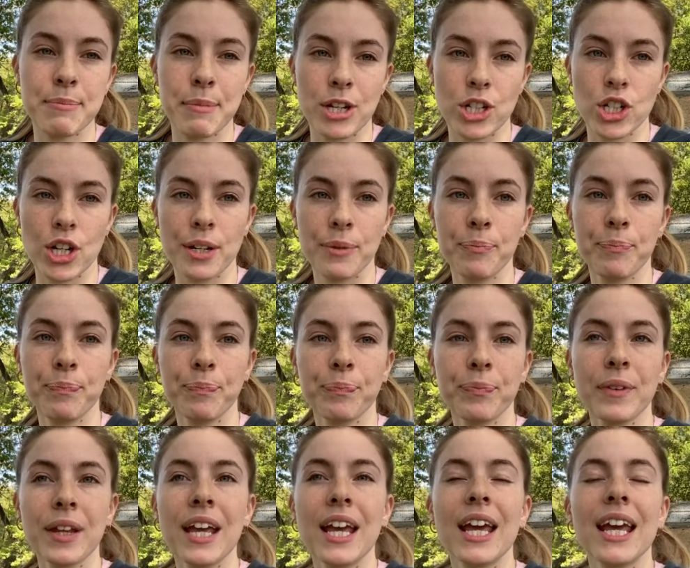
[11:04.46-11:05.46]
mission.
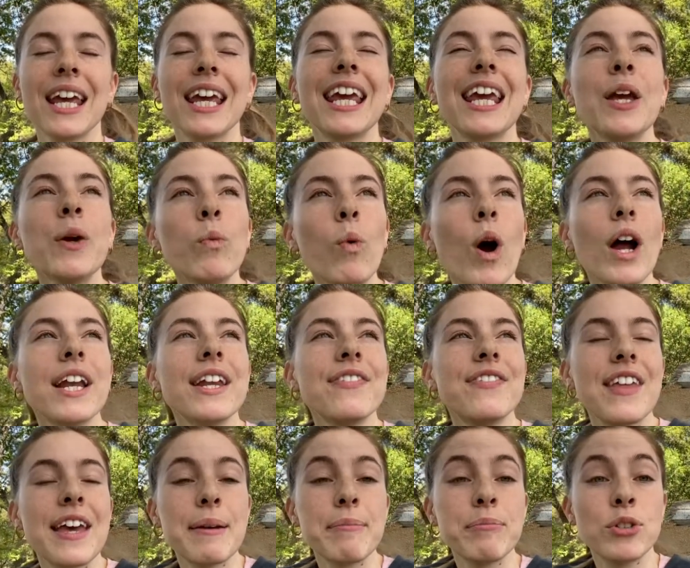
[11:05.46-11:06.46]
He wanted
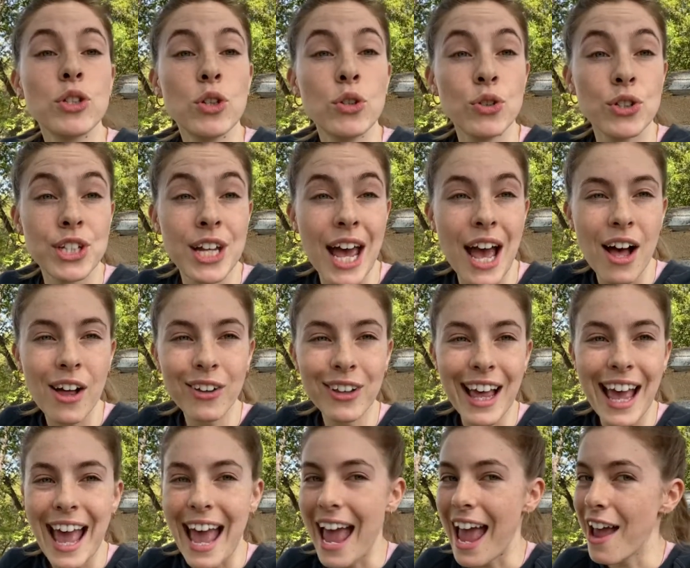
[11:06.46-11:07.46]
them to tell
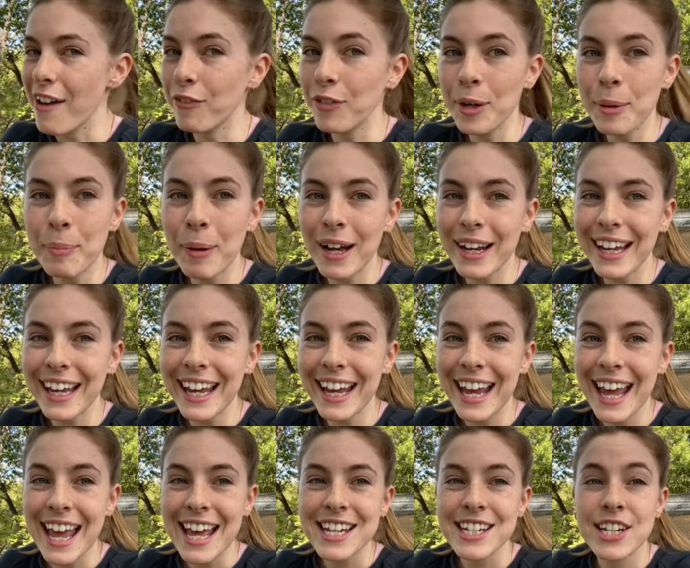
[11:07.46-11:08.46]
everybody,
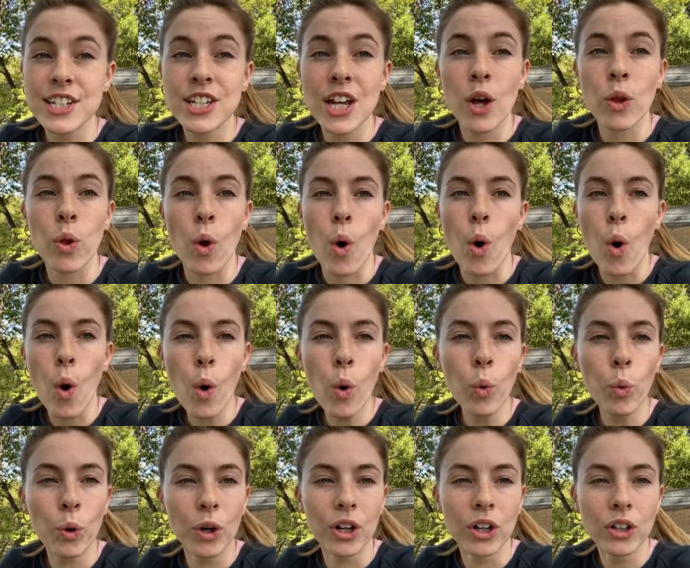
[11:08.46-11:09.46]
to tell the whole
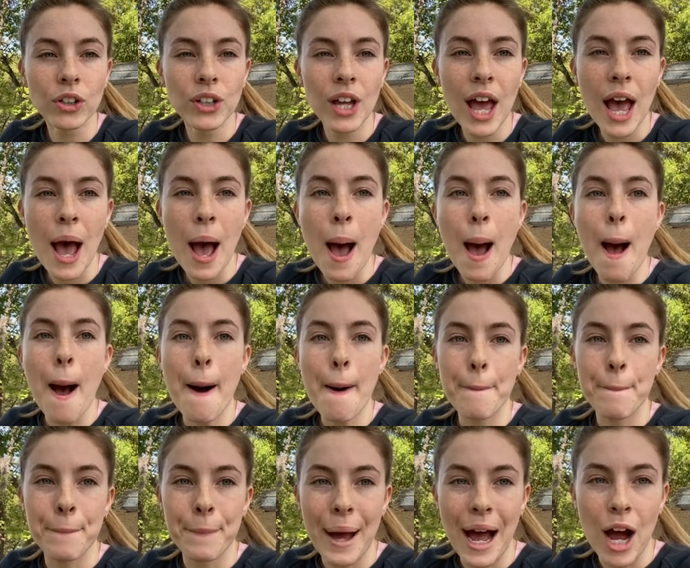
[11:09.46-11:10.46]
world
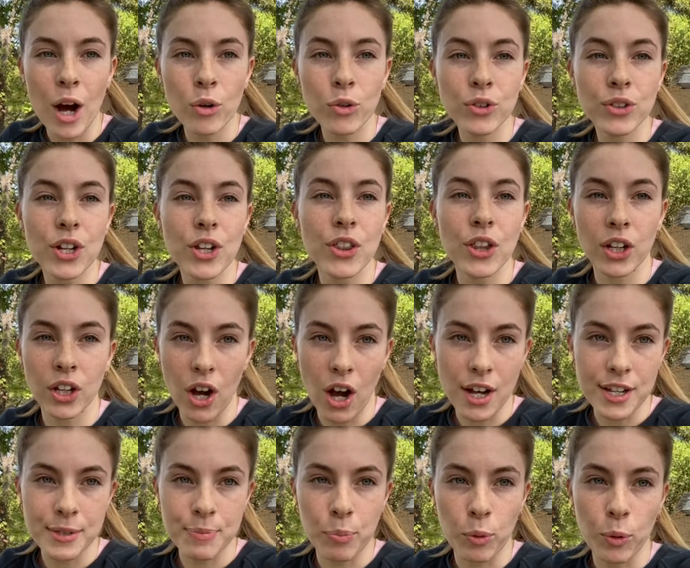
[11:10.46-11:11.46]
about the
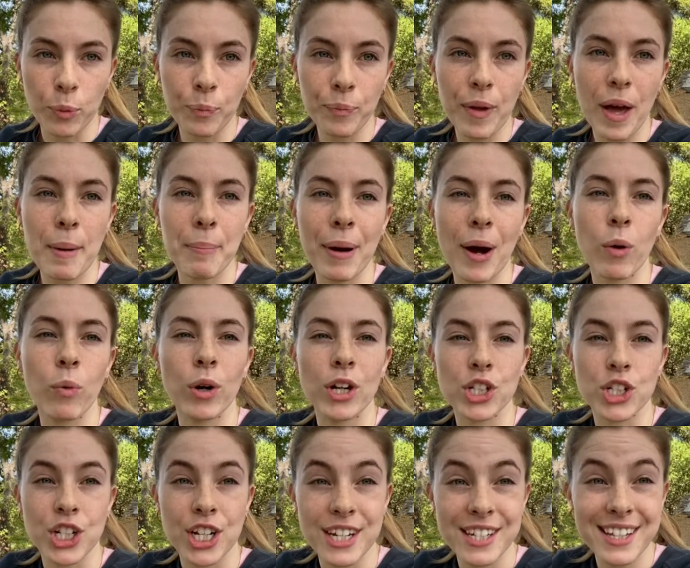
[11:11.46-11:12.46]
gospel, about
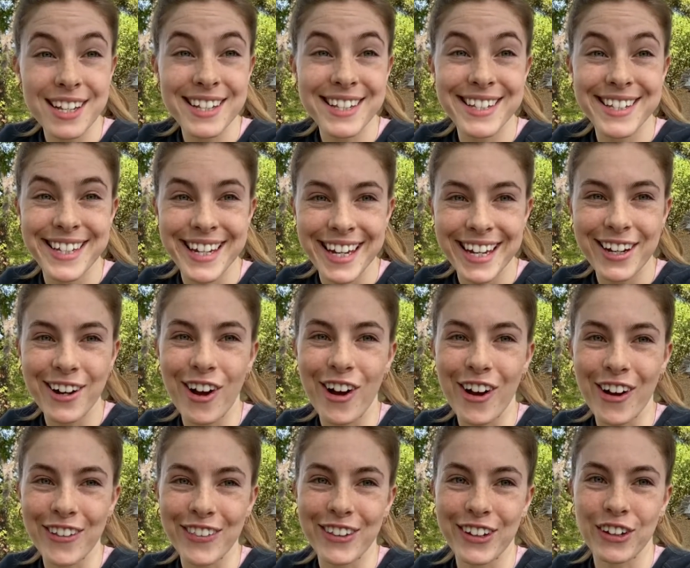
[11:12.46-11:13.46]
what Jesus did
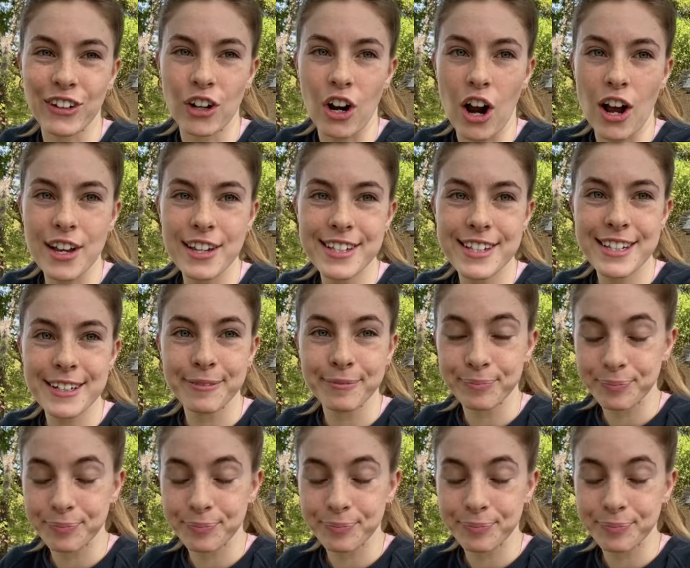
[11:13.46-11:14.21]
on the cross.